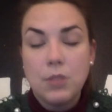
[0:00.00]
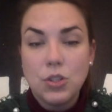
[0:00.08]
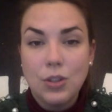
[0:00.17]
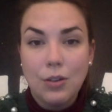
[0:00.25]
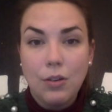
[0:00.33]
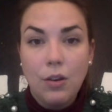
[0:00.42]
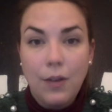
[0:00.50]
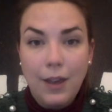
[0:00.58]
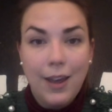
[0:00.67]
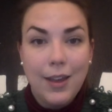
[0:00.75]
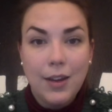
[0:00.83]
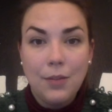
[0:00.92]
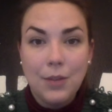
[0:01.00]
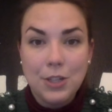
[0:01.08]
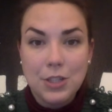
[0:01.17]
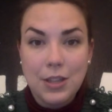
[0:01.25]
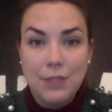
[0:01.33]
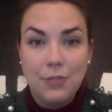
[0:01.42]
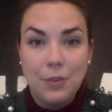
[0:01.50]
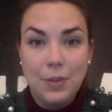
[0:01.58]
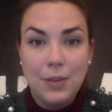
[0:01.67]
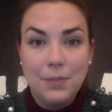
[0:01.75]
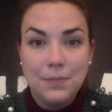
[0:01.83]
So go ahead and watch that for me.